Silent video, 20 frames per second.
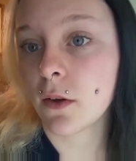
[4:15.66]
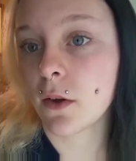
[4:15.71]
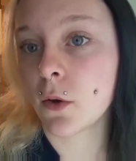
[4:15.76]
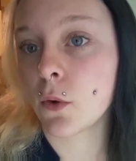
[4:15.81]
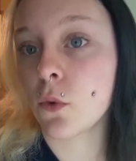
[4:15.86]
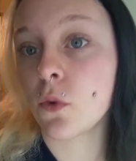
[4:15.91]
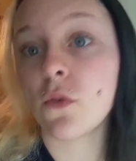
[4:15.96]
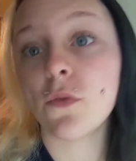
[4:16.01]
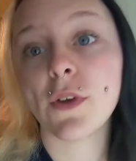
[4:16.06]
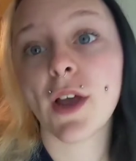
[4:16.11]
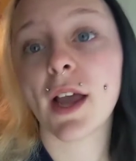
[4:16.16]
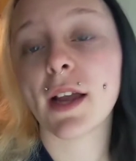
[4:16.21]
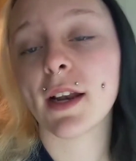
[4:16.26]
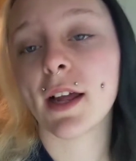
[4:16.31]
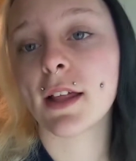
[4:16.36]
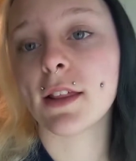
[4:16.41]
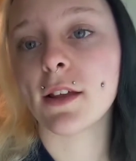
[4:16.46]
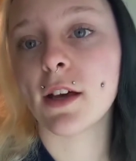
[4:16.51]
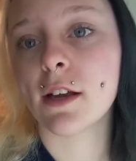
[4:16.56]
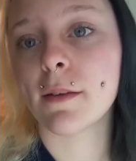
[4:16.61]
A cool fact
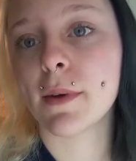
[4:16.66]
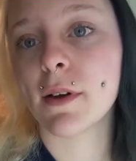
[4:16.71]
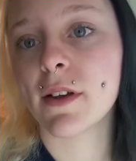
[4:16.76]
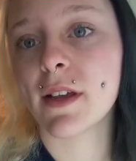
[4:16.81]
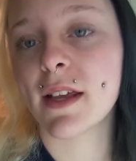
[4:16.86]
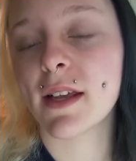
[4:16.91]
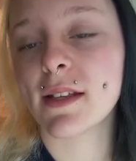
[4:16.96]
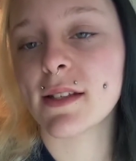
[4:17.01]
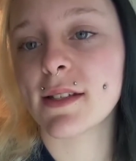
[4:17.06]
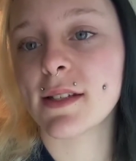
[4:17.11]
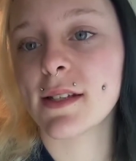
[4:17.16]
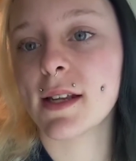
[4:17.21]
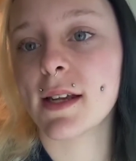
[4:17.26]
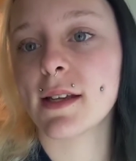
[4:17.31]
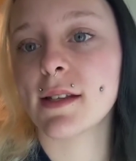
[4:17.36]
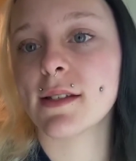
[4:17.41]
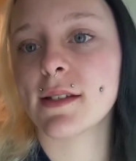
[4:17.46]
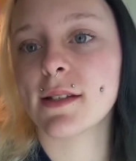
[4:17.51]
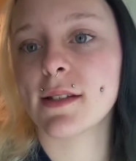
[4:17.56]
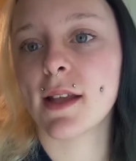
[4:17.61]
I thought about king
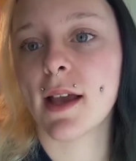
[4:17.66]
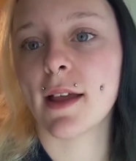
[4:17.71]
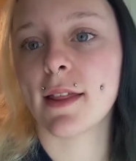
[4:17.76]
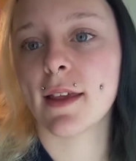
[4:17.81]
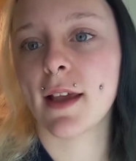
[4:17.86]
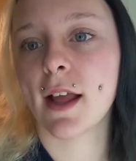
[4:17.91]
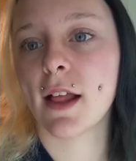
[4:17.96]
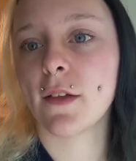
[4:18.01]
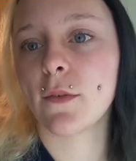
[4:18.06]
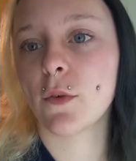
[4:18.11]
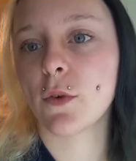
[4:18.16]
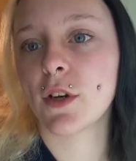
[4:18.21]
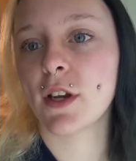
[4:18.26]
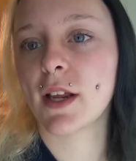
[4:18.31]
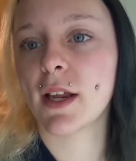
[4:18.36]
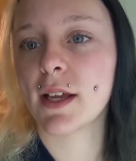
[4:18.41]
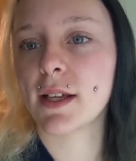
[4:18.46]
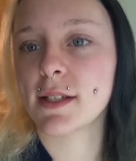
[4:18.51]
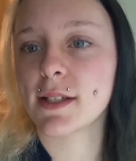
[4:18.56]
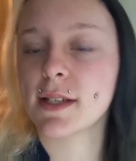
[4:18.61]
snakes is that the California
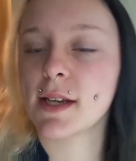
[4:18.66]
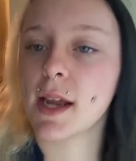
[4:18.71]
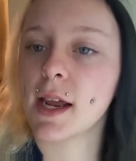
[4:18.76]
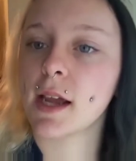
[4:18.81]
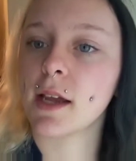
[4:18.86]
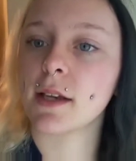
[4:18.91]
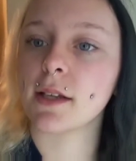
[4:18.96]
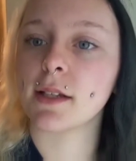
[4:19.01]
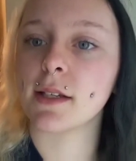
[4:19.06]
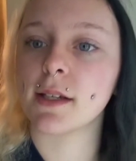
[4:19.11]
king snake